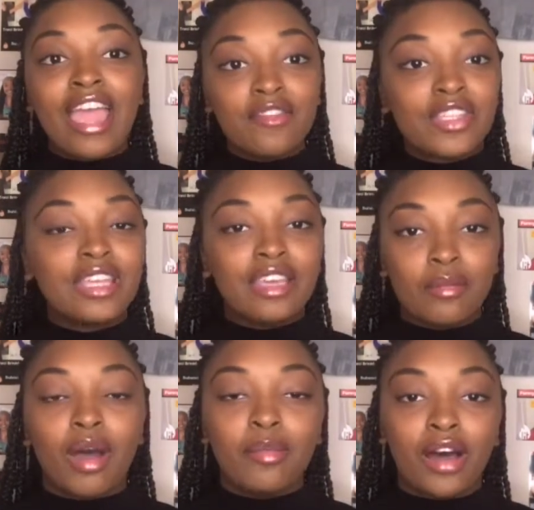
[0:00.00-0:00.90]
Everything
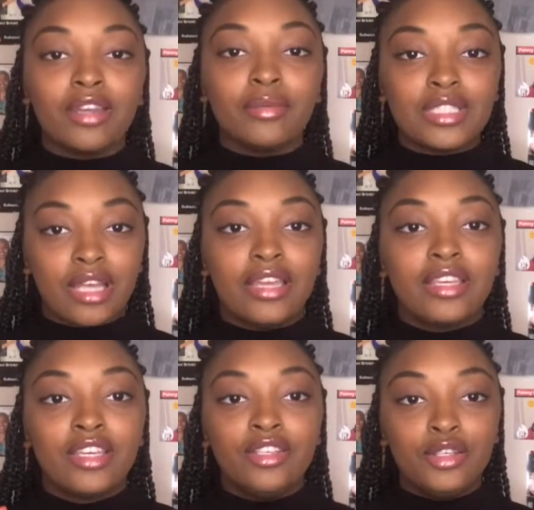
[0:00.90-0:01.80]
in my body was
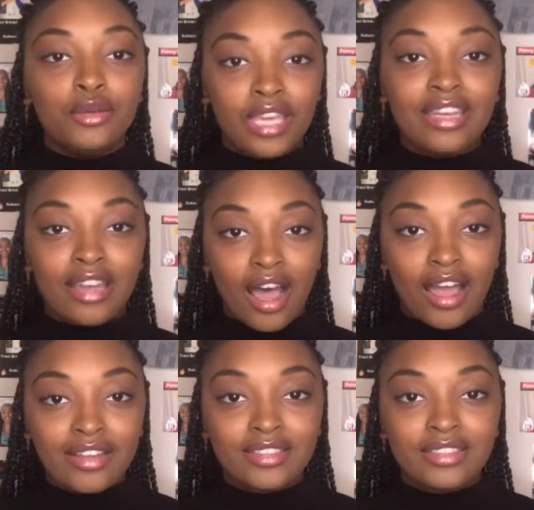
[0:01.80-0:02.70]
like, you
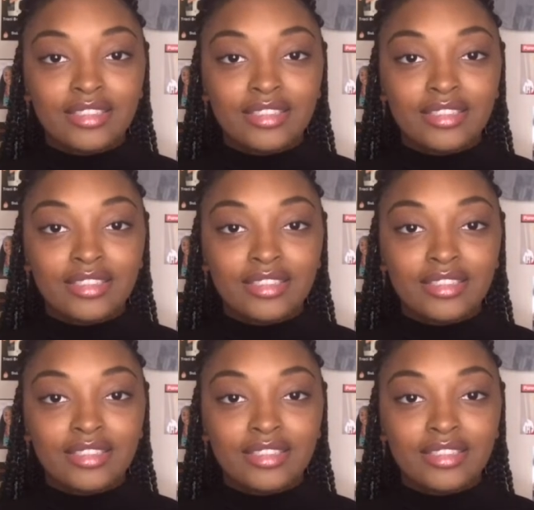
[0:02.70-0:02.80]
cannot